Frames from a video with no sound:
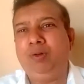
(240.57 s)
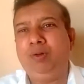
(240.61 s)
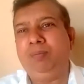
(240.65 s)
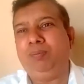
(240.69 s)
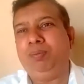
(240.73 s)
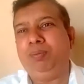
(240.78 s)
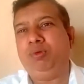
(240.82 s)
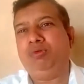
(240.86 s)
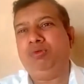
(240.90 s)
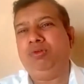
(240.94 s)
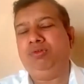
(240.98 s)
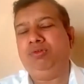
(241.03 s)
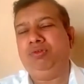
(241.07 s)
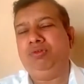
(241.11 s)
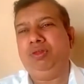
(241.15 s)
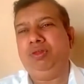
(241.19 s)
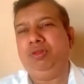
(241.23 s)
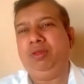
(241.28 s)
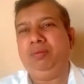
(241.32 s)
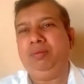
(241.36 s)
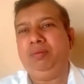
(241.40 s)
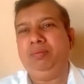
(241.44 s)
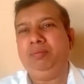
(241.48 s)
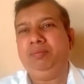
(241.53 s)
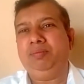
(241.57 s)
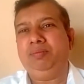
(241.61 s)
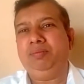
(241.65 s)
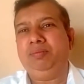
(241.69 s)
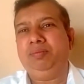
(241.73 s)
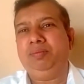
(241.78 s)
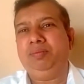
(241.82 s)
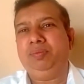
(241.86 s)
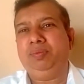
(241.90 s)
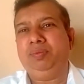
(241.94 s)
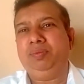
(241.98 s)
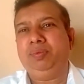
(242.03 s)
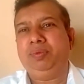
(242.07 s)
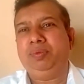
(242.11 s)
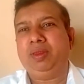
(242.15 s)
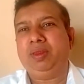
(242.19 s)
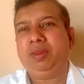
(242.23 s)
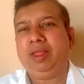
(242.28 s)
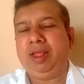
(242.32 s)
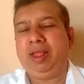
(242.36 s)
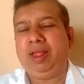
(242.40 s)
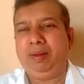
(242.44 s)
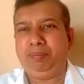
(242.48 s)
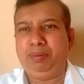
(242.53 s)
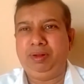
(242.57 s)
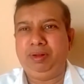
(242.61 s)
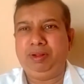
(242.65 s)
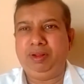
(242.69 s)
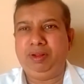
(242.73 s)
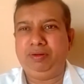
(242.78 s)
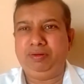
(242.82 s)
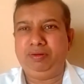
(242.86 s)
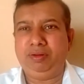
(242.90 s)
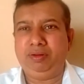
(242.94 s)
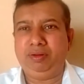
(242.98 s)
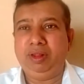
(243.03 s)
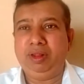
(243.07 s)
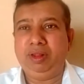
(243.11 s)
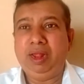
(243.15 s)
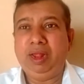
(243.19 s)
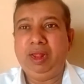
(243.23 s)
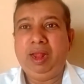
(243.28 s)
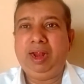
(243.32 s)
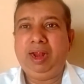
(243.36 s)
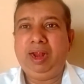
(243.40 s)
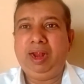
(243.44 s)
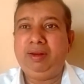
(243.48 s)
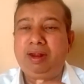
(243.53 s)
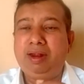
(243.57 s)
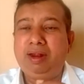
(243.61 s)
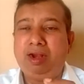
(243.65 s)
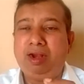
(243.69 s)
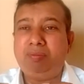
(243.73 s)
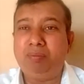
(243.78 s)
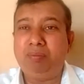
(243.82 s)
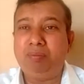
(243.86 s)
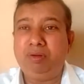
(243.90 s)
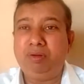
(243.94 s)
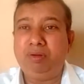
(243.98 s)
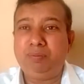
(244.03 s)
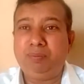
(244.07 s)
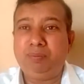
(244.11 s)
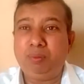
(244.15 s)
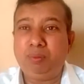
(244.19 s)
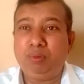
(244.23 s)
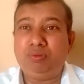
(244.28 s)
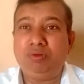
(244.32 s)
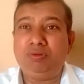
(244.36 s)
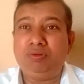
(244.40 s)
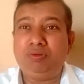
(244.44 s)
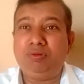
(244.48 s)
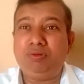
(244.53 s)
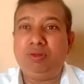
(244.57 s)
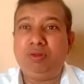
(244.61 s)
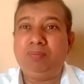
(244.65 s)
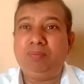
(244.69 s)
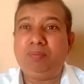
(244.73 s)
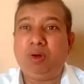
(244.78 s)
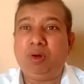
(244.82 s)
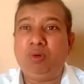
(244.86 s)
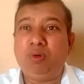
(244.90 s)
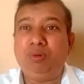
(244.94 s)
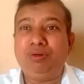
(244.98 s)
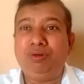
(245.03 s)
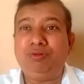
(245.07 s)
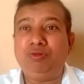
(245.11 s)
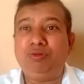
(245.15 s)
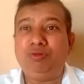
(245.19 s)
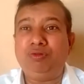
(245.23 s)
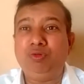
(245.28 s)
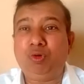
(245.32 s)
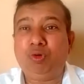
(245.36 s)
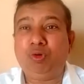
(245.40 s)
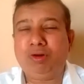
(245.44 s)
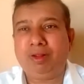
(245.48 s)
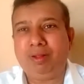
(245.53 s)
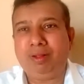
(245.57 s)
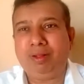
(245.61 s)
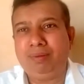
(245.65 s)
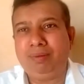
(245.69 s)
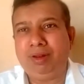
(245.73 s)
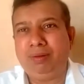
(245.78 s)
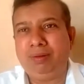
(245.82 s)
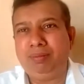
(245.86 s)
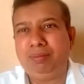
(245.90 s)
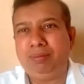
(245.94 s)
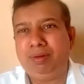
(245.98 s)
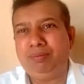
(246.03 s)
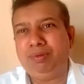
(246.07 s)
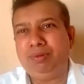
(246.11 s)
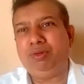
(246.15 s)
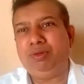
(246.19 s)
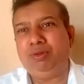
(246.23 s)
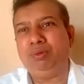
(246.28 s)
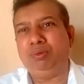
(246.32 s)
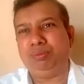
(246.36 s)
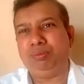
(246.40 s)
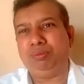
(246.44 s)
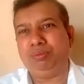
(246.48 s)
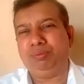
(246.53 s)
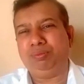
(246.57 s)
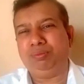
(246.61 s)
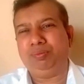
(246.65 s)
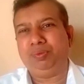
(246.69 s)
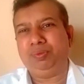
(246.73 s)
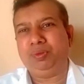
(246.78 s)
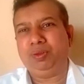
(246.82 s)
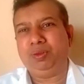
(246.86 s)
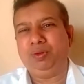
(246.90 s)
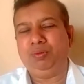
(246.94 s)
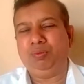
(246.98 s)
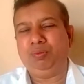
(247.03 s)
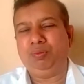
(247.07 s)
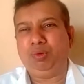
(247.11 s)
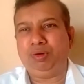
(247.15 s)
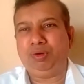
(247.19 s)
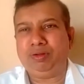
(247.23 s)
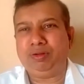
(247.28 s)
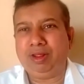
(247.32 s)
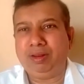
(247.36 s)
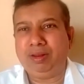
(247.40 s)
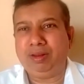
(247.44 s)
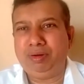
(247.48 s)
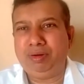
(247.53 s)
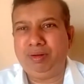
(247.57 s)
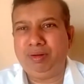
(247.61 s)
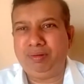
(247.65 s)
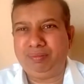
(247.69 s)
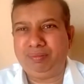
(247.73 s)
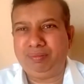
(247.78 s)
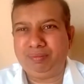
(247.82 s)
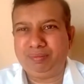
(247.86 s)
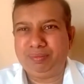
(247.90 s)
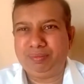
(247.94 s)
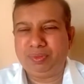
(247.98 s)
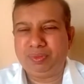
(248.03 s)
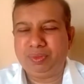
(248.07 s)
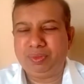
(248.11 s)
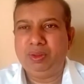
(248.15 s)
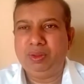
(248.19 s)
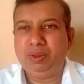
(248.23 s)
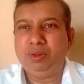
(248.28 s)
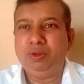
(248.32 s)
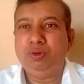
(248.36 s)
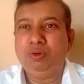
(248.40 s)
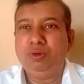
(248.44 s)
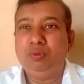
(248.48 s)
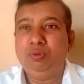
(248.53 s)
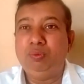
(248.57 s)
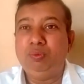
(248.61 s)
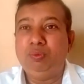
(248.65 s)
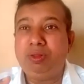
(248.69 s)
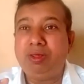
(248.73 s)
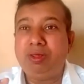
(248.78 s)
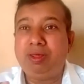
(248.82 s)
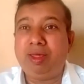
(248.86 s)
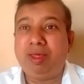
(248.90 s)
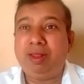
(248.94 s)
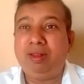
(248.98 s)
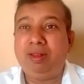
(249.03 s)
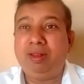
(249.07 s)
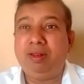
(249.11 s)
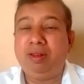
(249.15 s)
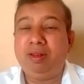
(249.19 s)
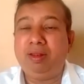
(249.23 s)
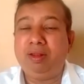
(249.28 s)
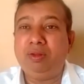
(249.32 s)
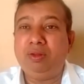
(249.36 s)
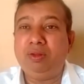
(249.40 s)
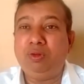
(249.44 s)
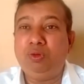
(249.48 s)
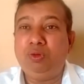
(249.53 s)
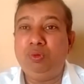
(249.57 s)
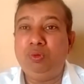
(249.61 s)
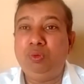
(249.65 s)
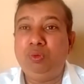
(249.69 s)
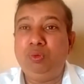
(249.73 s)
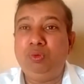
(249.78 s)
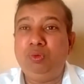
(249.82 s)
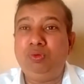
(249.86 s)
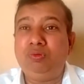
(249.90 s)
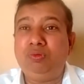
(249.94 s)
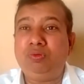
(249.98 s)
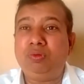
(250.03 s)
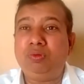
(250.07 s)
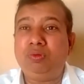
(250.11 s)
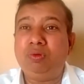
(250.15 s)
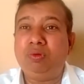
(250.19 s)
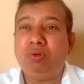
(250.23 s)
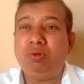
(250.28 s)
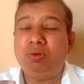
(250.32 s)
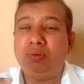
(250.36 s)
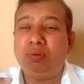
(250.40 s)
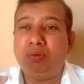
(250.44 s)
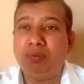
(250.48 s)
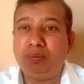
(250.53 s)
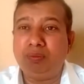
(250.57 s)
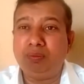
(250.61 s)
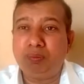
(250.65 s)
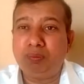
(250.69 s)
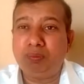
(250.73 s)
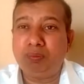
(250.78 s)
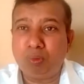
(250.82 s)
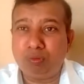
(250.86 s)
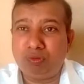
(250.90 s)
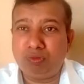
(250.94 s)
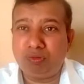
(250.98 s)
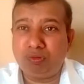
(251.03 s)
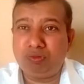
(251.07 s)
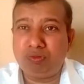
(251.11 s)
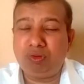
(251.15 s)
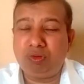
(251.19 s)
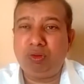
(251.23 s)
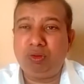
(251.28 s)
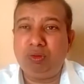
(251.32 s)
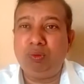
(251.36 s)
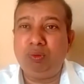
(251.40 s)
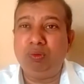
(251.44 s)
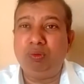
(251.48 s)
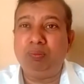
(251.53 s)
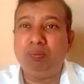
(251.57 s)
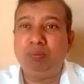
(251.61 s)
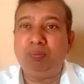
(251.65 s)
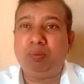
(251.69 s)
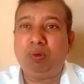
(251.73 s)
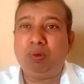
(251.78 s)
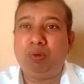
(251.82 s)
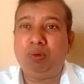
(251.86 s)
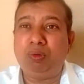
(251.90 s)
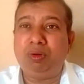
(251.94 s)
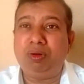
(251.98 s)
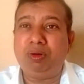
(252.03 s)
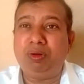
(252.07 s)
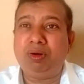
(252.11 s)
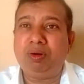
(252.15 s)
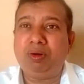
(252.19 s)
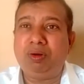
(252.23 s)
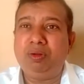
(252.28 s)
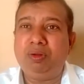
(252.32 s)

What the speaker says: processing application and that much processing power is not available with you. What can be done? We can use processing power